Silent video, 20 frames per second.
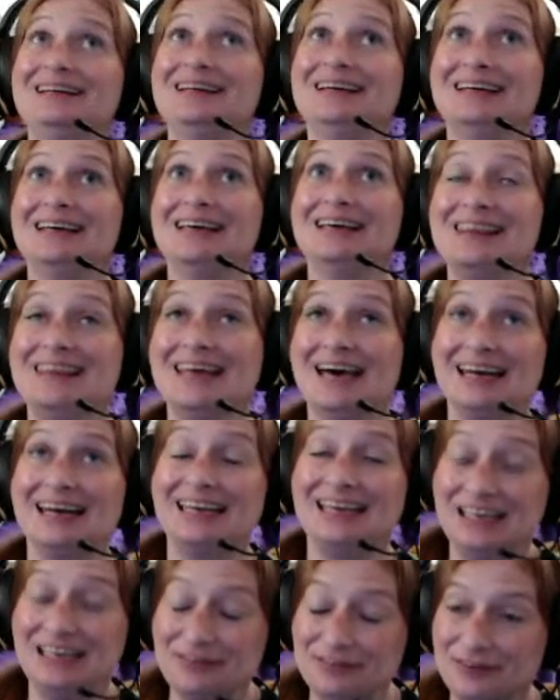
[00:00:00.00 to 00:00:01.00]
that
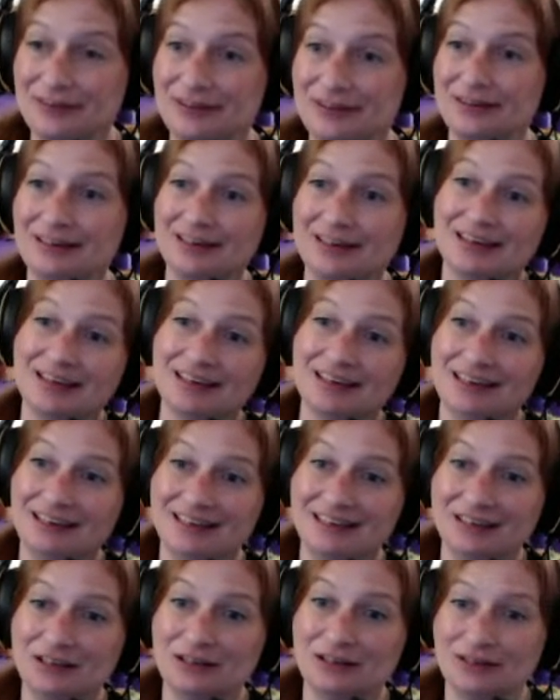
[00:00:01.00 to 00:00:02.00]
even
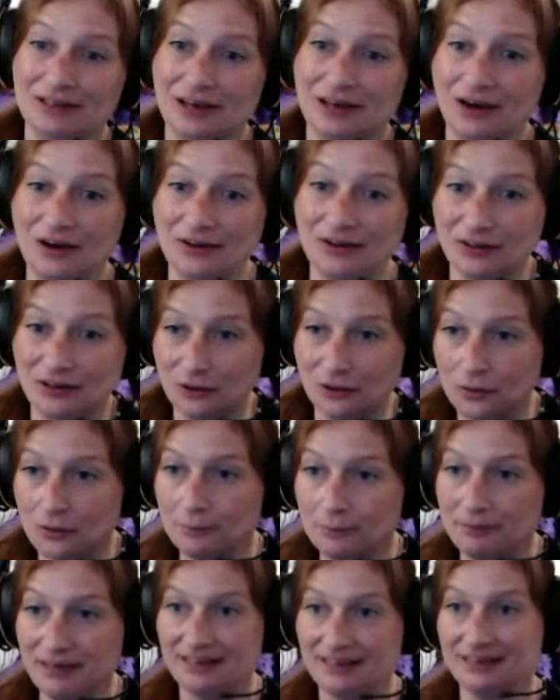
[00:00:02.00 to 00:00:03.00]
on the lower
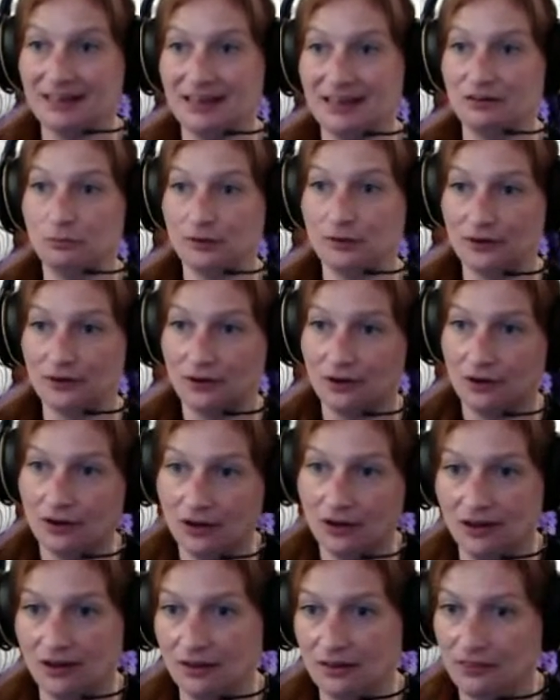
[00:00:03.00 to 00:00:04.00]
mainland where
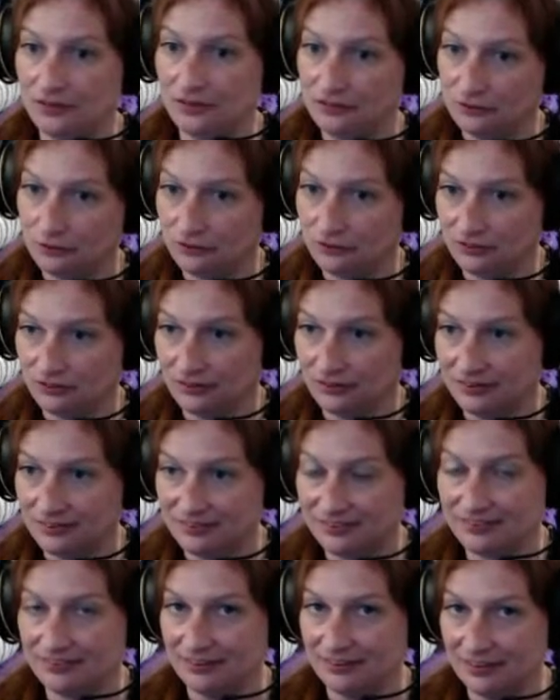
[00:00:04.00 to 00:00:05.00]
all the
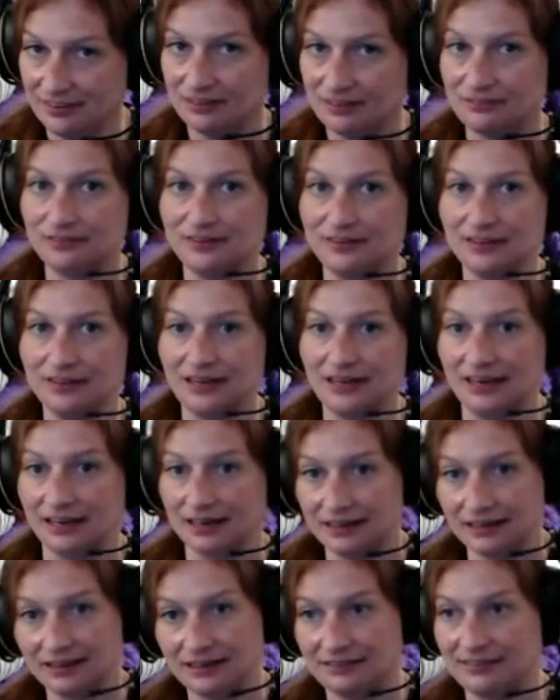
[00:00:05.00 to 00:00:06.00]
socialists live, and
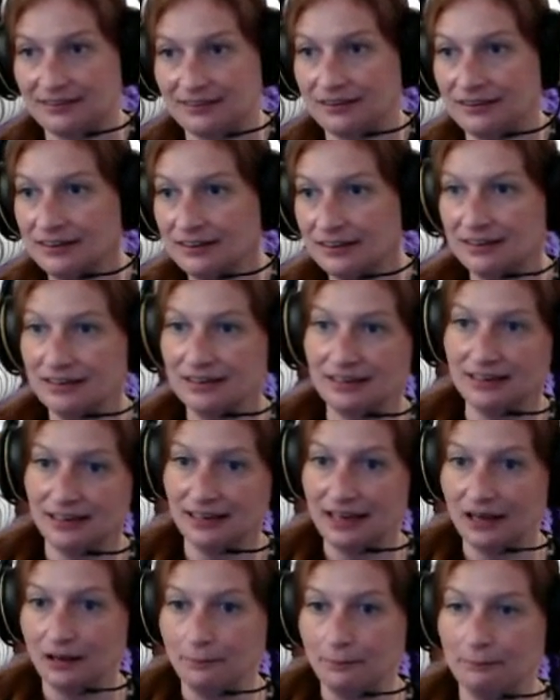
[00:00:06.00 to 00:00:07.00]
it's a
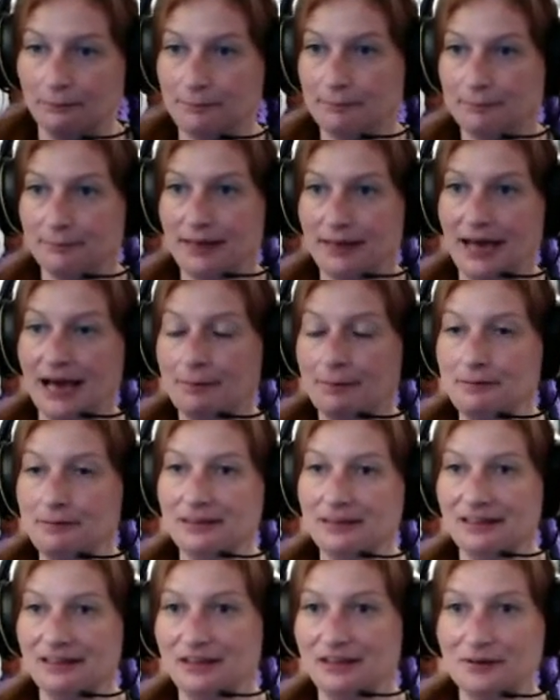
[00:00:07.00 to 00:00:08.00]
little happy
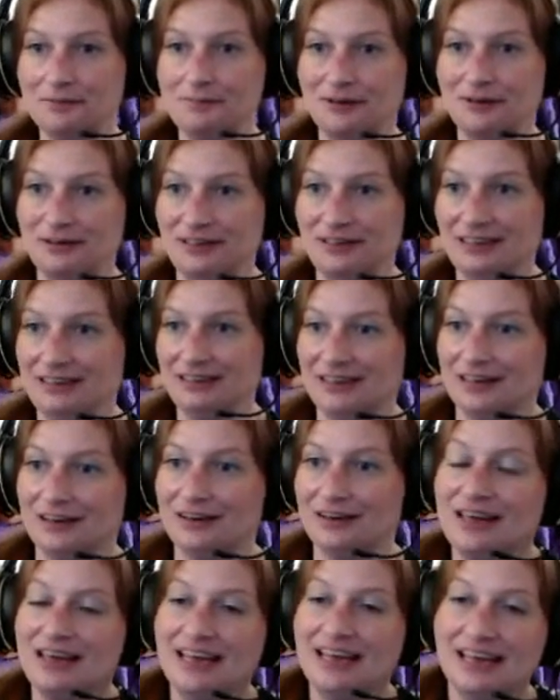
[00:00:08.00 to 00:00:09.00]
little community there,
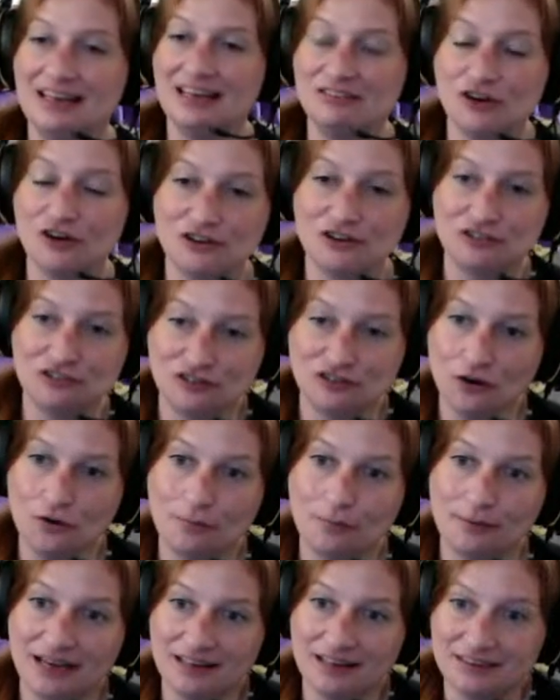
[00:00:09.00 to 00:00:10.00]
it's gotten so
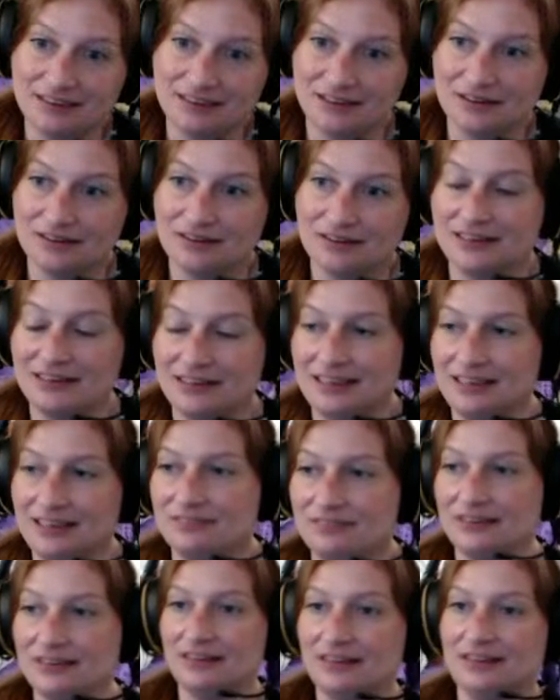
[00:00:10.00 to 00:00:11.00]
bad there that
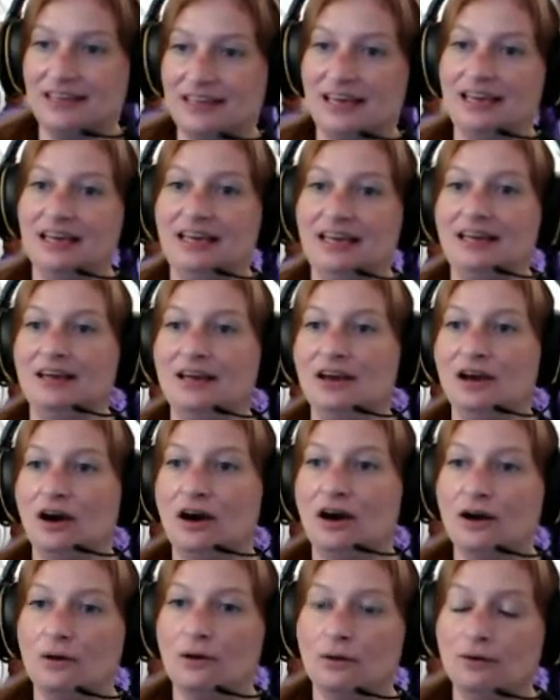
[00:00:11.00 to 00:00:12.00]
even they
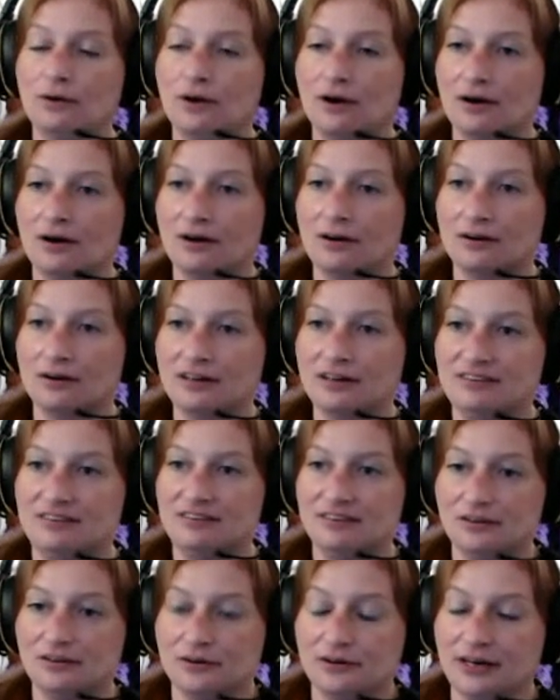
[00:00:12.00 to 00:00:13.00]
are
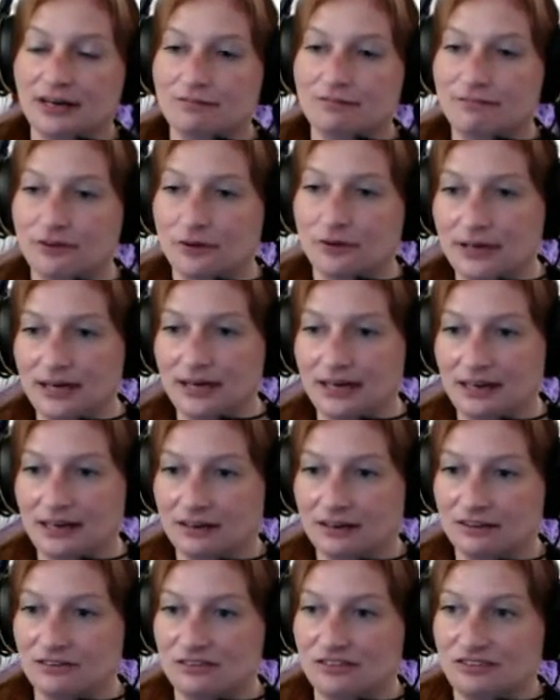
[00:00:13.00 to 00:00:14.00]
considering voting
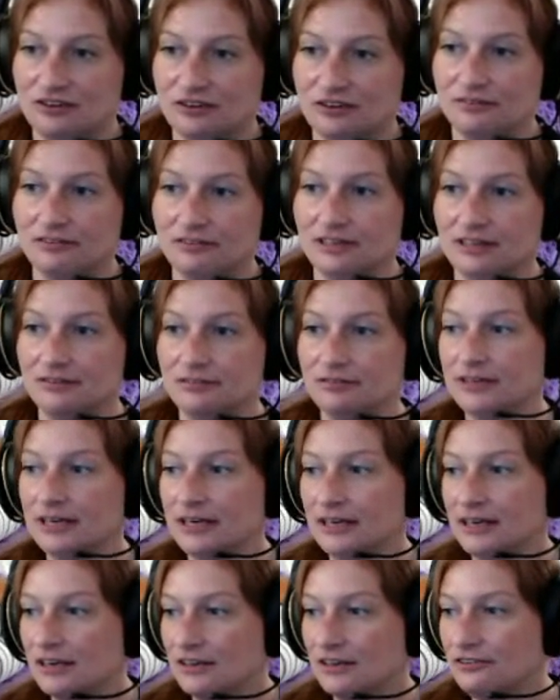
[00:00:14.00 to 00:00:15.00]
conservative.
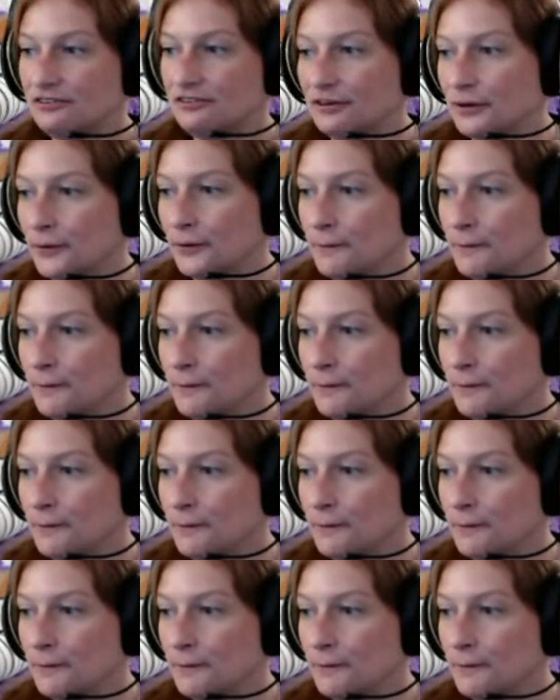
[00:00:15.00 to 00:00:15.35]
So